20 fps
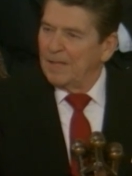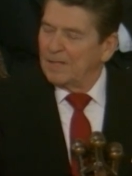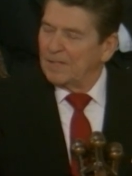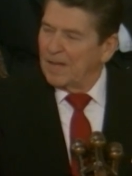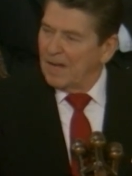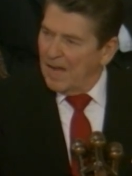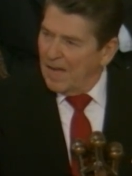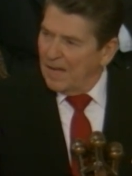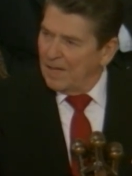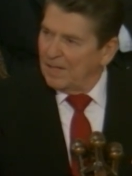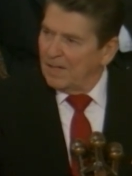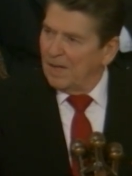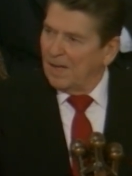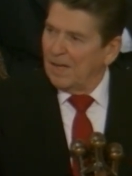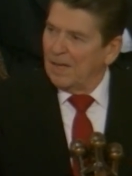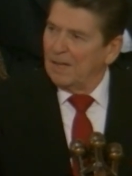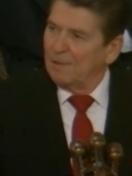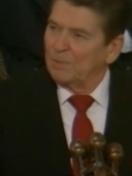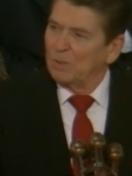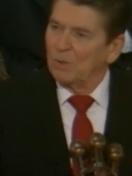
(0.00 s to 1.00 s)
Tonight,
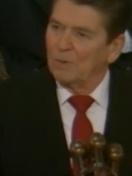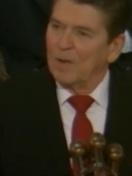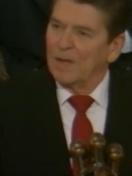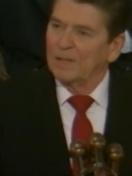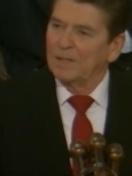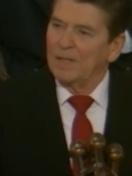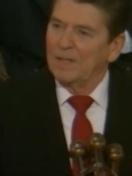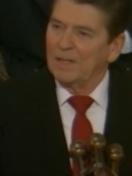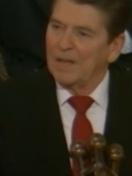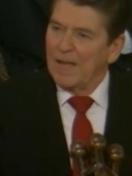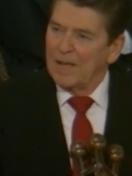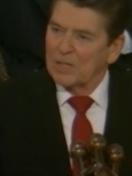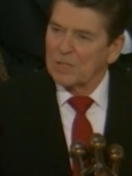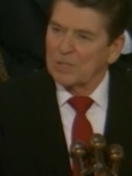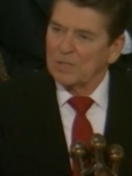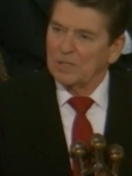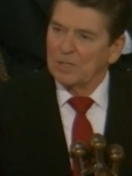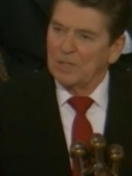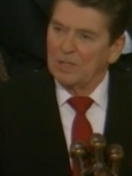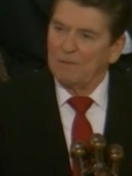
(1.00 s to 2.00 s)
I am directing
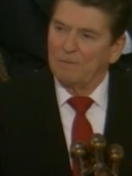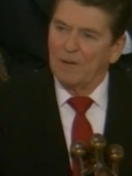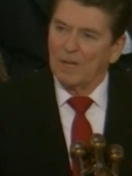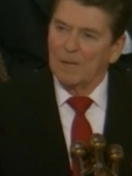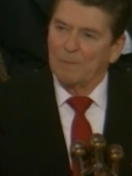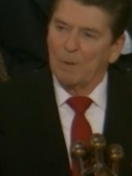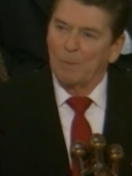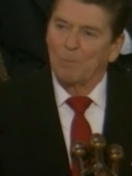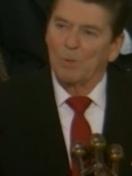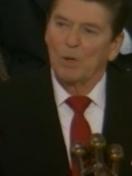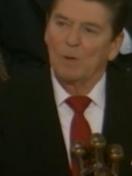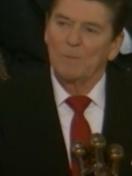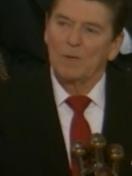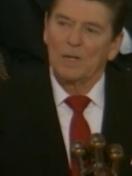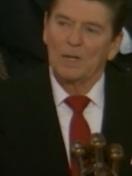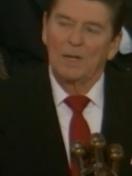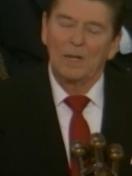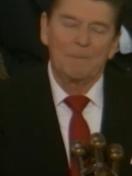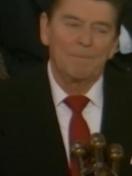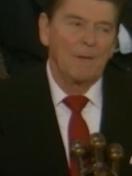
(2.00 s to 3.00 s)
NASA to develop a
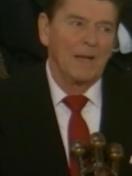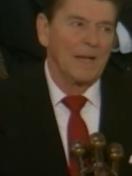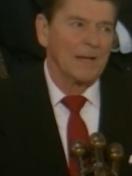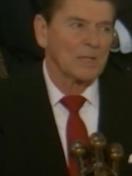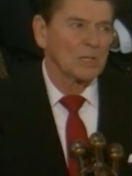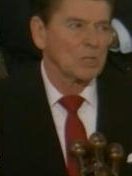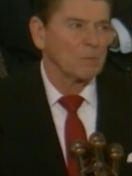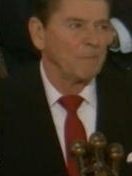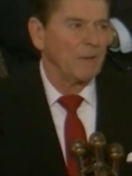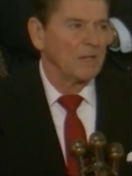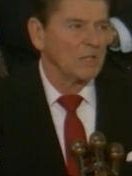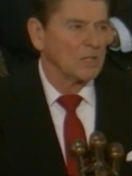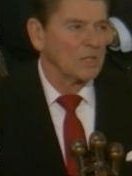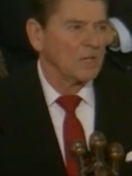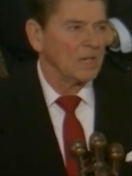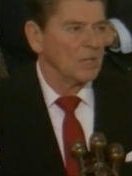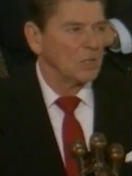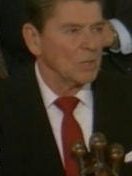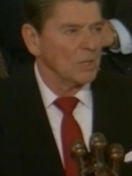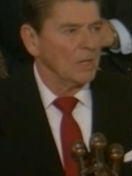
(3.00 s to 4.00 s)
permanently manned space
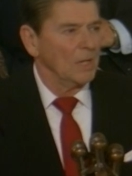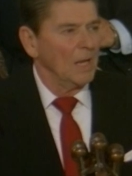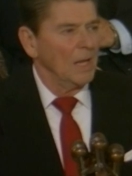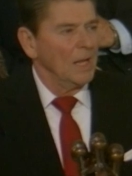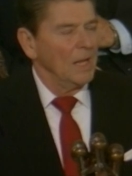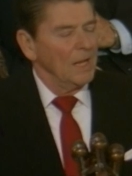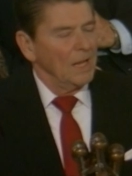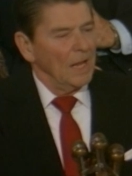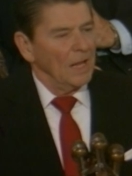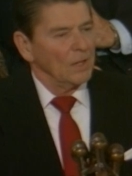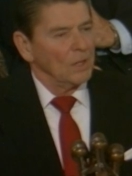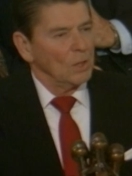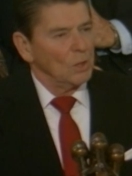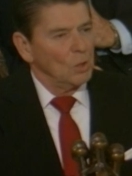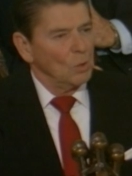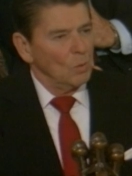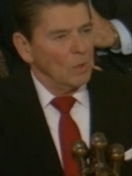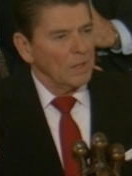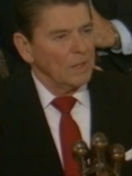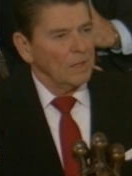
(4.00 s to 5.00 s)
station and to
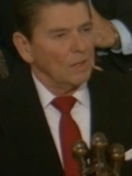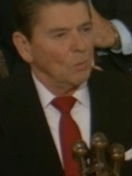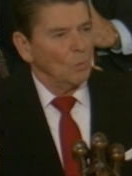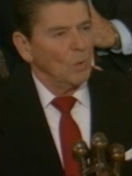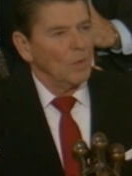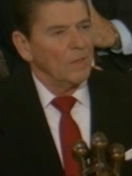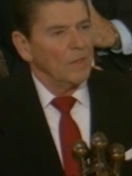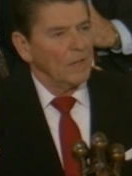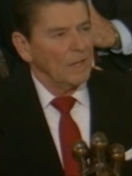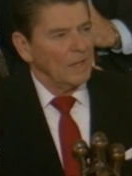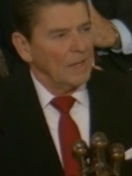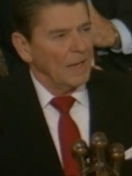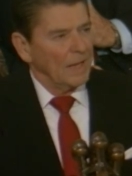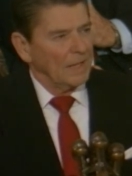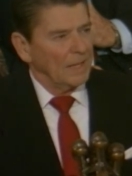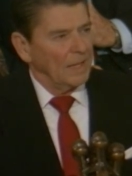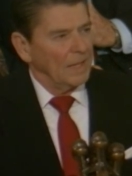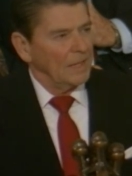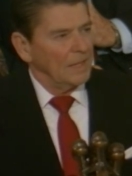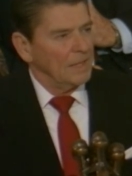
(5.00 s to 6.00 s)
do it within a
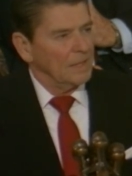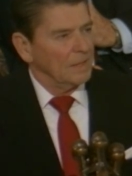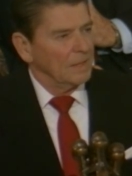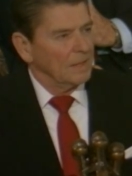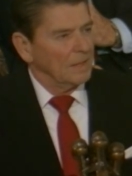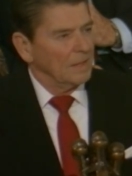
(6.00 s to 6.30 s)
decade.